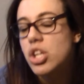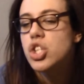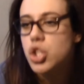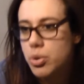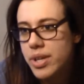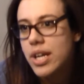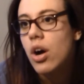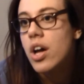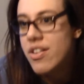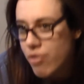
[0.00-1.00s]
do it
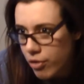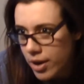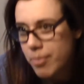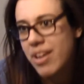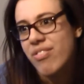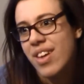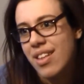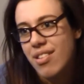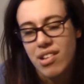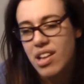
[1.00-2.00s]
in front of my
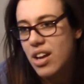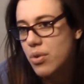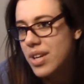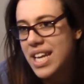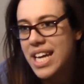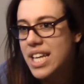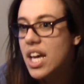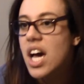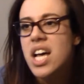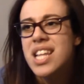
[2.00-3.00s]
face because I don't need any
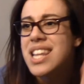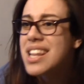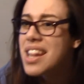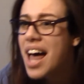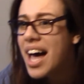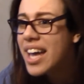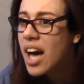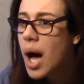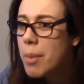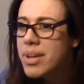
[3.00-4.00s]
sly
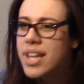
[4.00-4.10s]
comments.